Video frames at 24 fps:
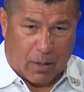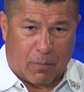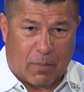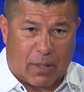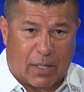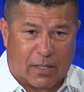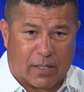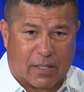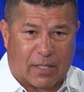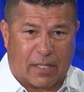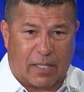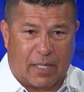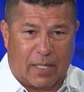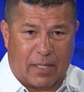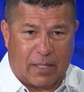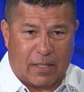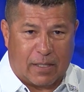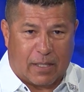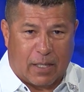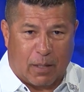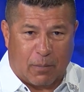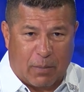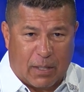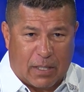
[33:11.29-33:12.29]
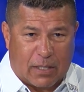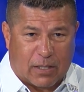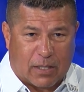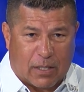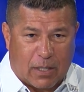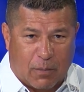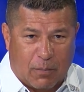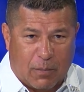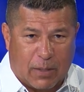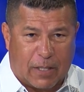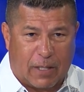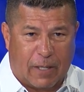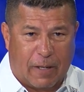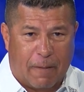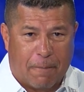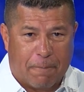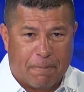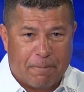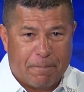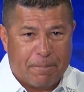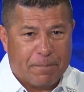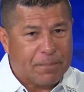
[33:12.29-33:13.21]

Come, Come on, on sin, Come on, somebody.